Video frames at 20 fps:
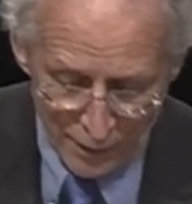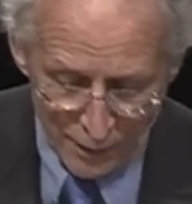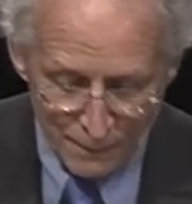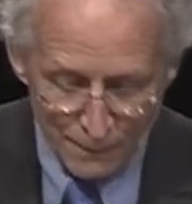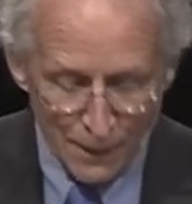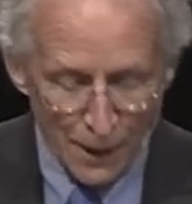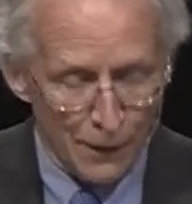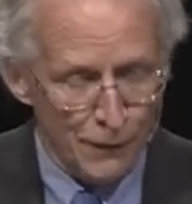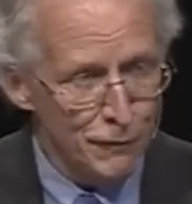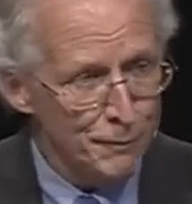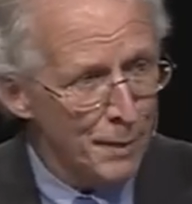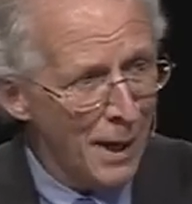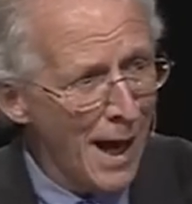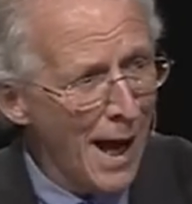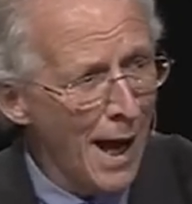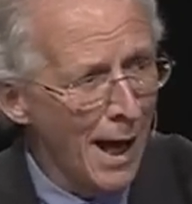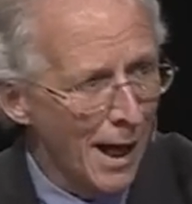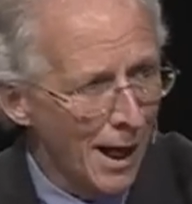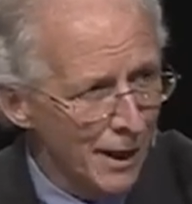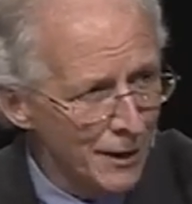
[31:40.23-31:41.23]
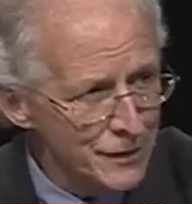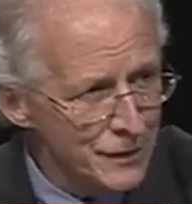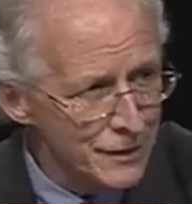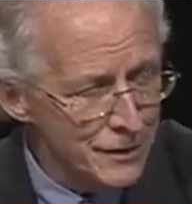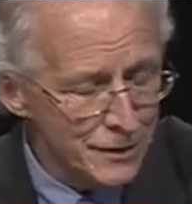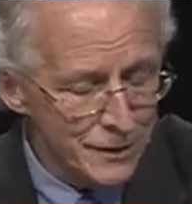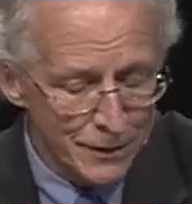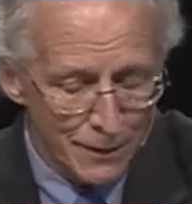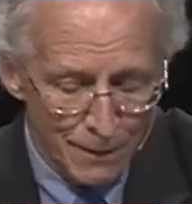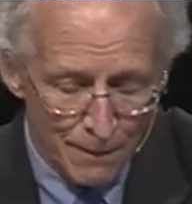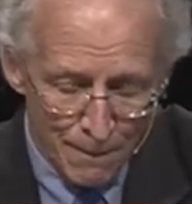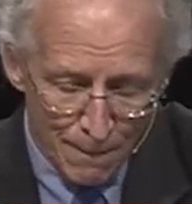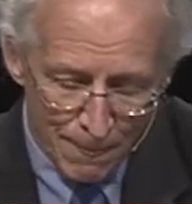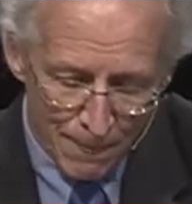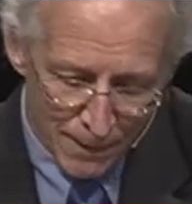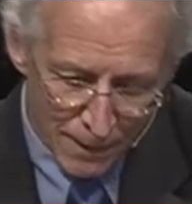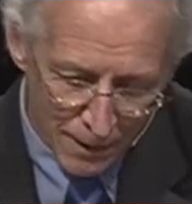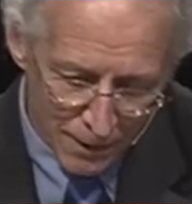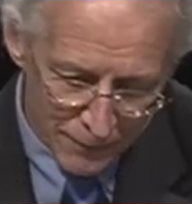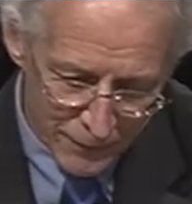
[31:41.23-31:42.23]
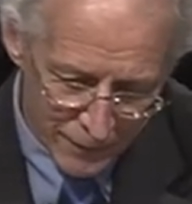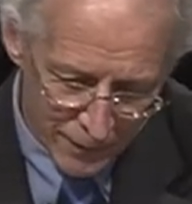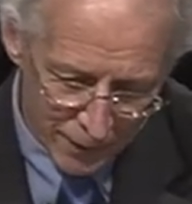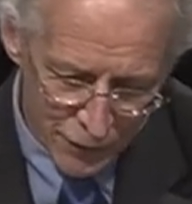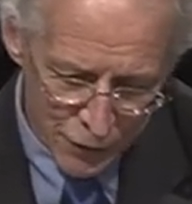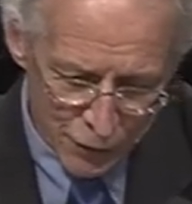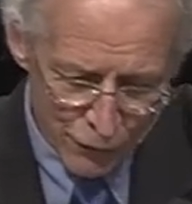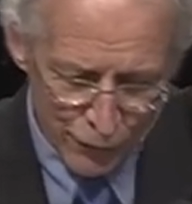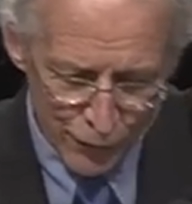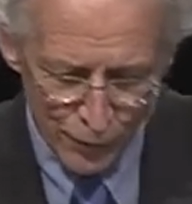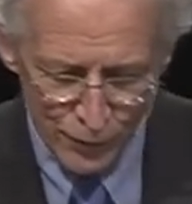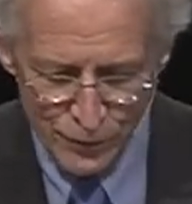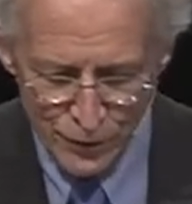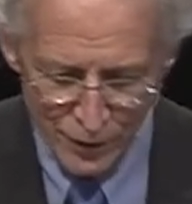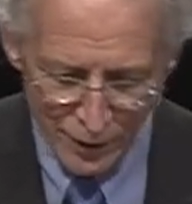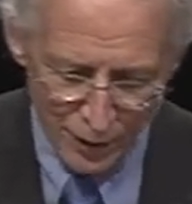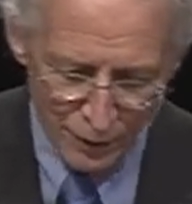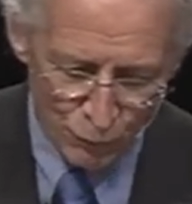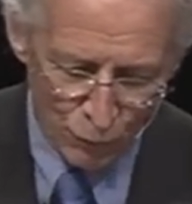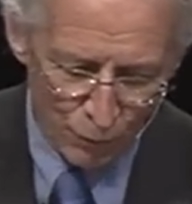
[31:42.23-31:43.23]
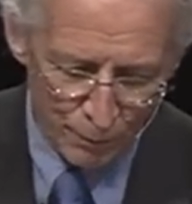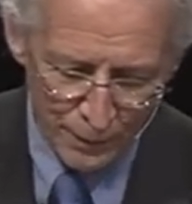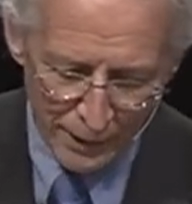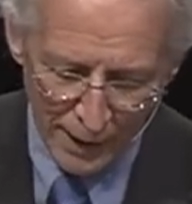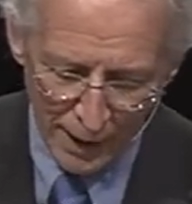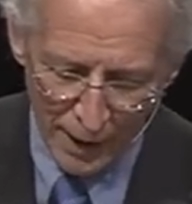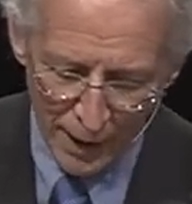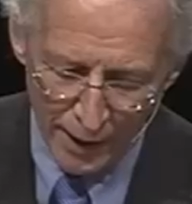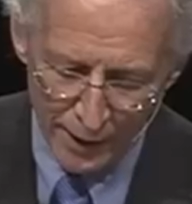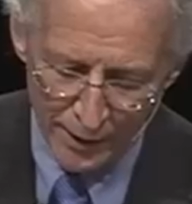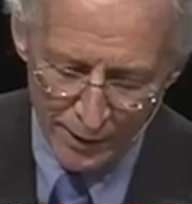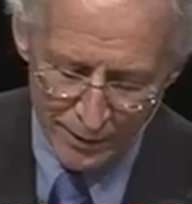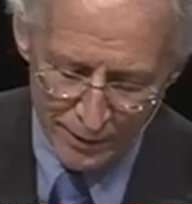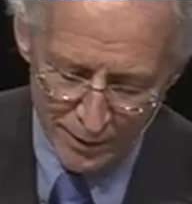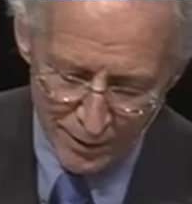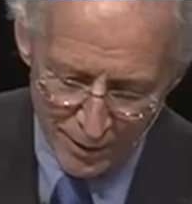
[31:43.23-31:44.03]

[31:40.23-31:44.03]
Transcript: Now, if passed, Section 13 will be added